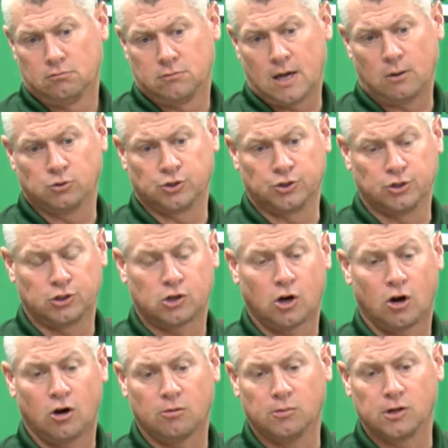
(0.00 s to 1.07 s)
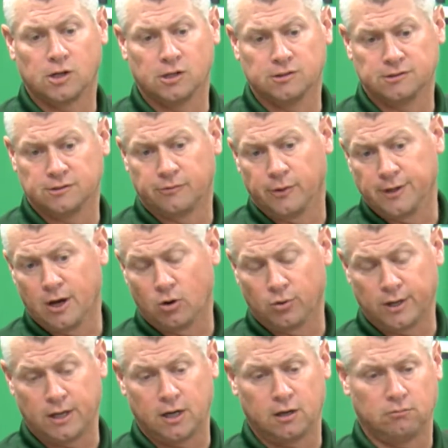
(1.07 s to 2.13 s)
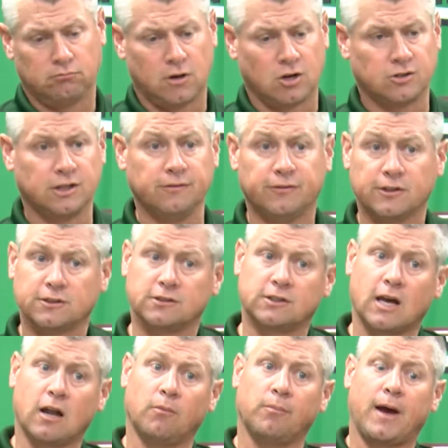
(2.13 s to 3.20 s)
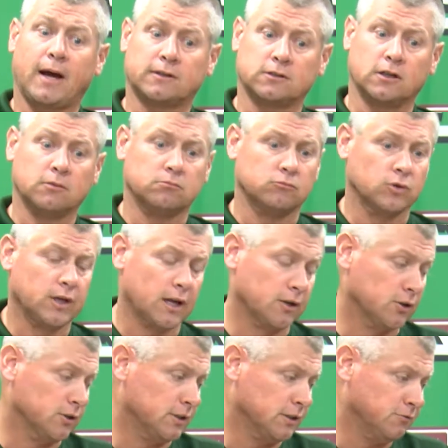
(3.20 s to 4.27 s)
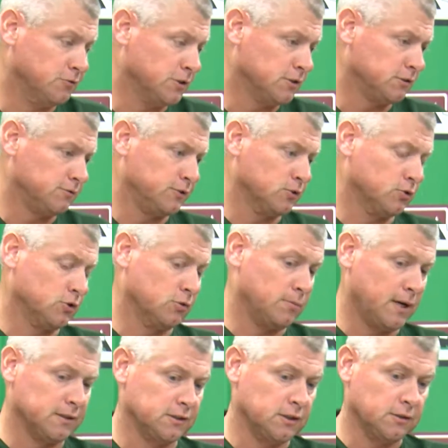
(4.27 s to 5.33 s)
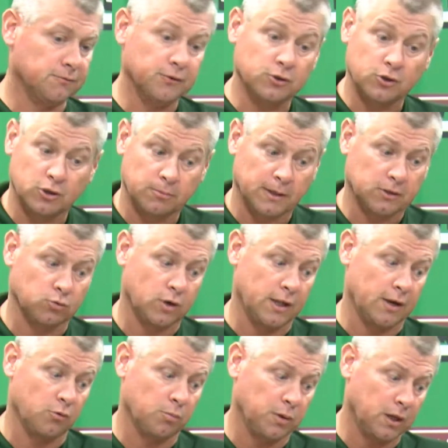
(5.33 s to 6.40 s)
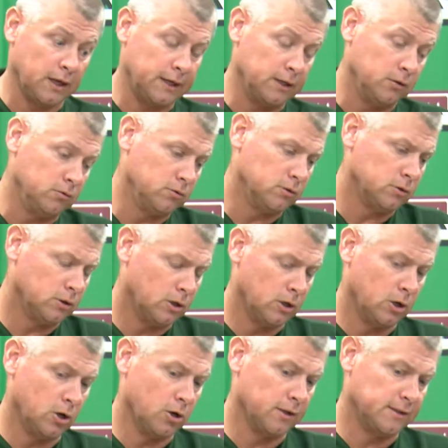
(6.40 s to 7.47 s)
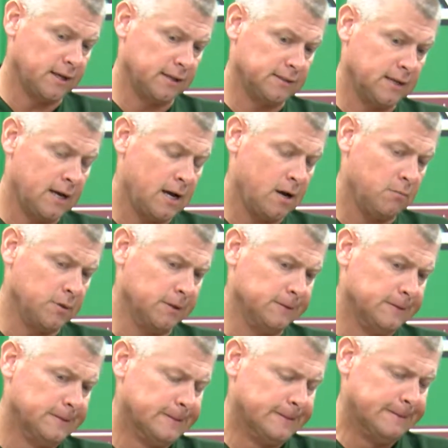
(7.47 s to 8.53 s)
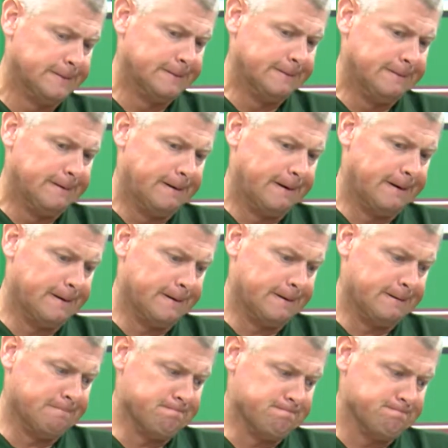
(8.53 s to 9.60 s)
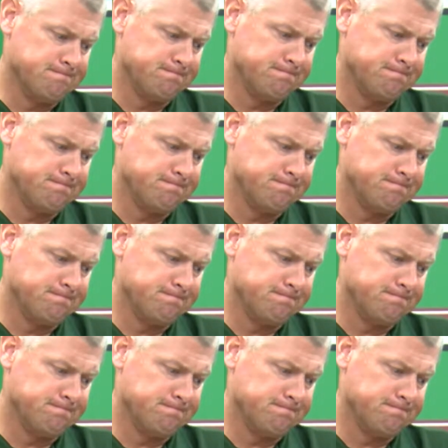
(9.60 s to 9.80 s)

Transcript: that was a good call, because if we don't get it, our defense has got them backed up. We got a good defense, feel good about them, feel good about the way they were playing at that time. And